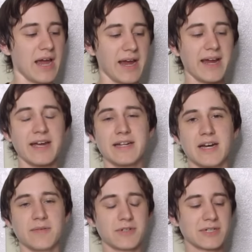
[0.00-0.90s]
And
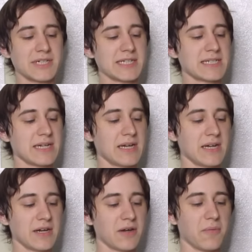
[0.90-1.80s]
I'm already
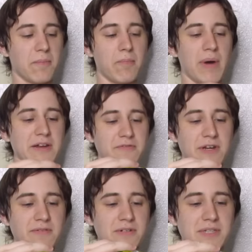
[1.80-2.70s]
seeing my
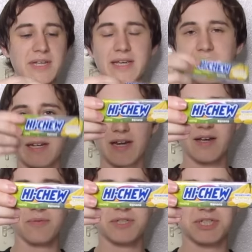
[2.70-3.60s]
favorite thing,
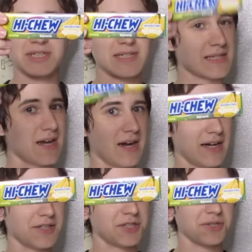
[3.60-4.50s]
which is
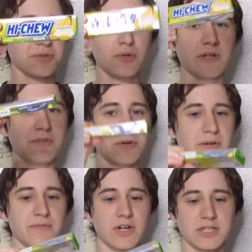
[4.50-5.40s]
Hi-Chew. If you
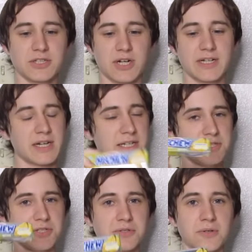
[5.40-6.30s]
have not tried
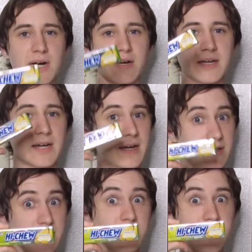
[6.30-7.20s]
Hi-Chew, I
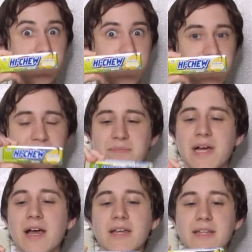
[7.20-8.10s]
highly recommend them.
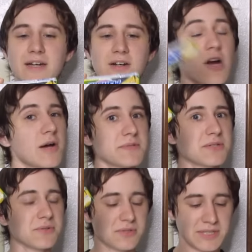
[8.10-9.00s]
They are
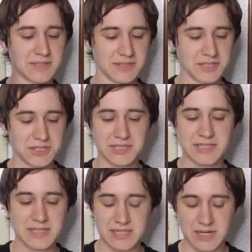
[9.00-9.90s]
absolutely
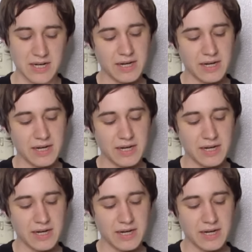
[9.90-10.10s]
delicious.